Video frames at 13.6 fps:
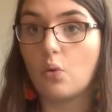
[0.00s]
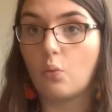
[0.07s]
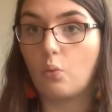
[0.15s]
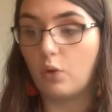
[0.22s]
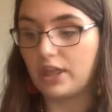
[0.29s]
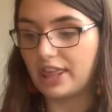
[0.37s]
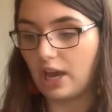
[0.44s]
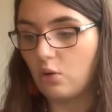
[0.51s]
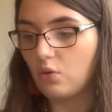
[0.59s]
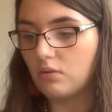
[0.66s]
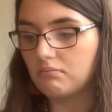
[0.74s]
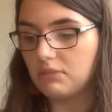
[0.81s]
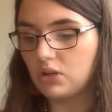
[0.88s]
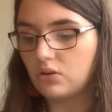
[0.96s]
without
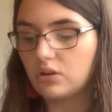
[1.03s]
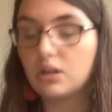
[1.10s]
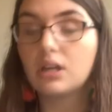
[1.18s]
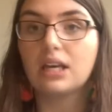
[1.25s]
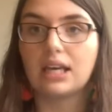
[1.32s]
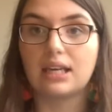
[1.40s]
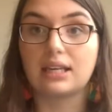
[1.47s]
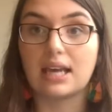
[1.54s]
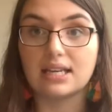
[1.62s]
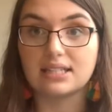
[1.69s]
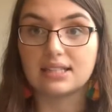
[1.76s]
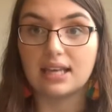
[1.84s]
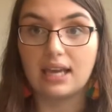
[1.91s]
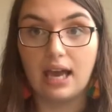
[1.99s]
milk in case
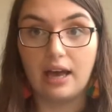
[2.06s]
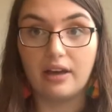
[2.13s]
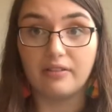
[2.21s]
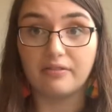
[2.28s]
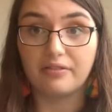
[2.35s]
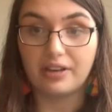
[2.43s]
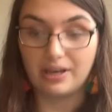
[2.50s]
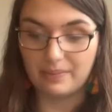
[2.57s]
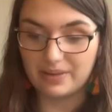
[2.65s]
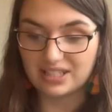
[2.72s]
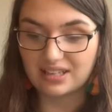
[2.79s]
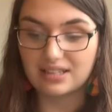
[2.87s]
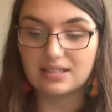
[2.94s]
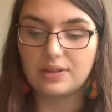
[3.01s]
they have
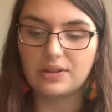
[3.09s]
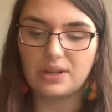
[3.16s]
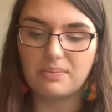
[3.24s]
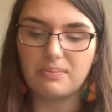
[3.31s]
hibiscus in them,